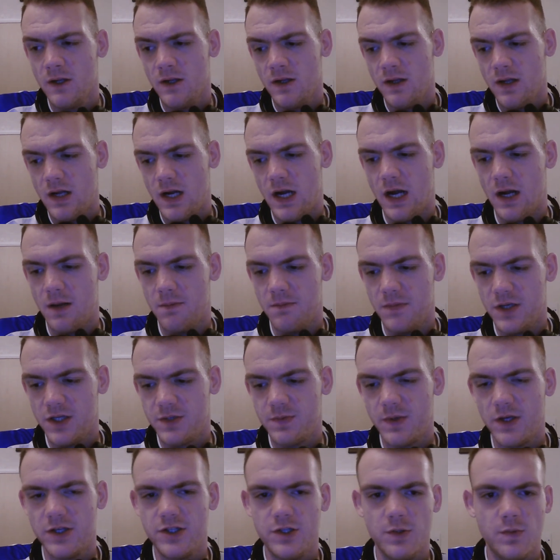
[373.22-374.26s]

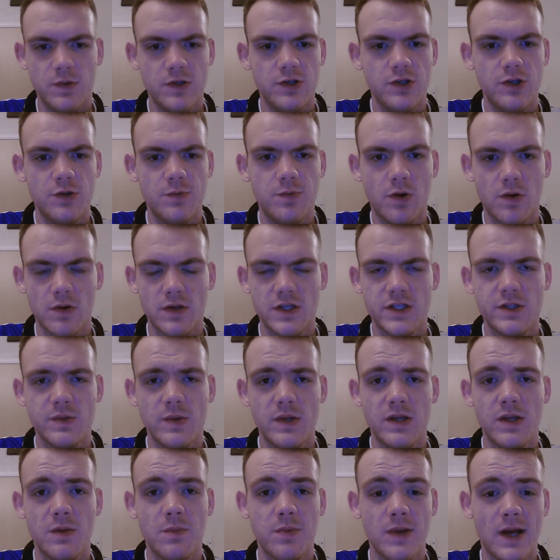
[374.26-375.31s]
especially with Newport and
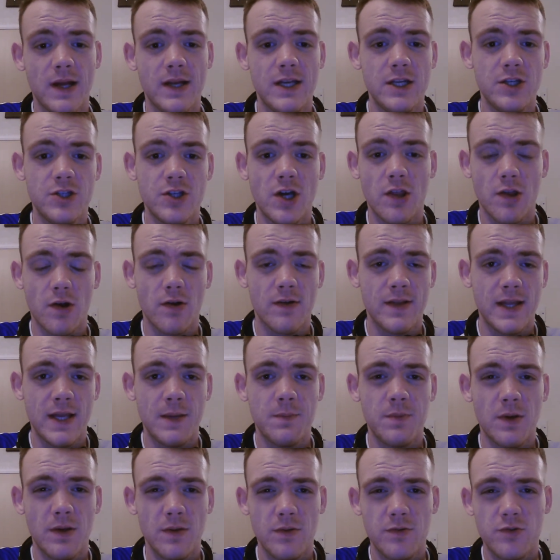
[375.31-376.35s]
Swindon playing each other, and they
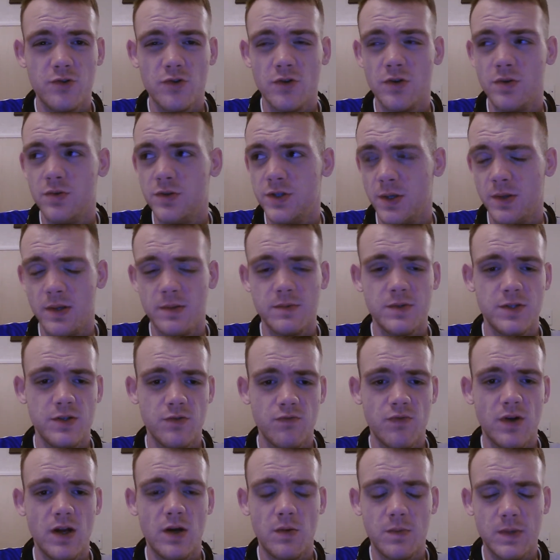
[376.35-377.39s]
both drew. So that was a
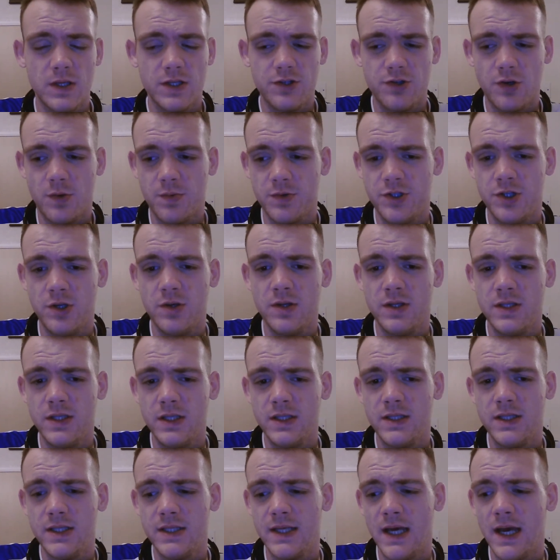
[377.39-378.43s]
real missed opportunity
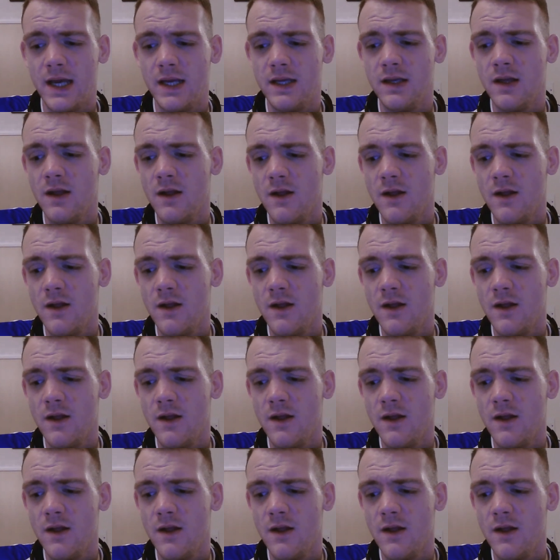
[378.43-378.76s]
today.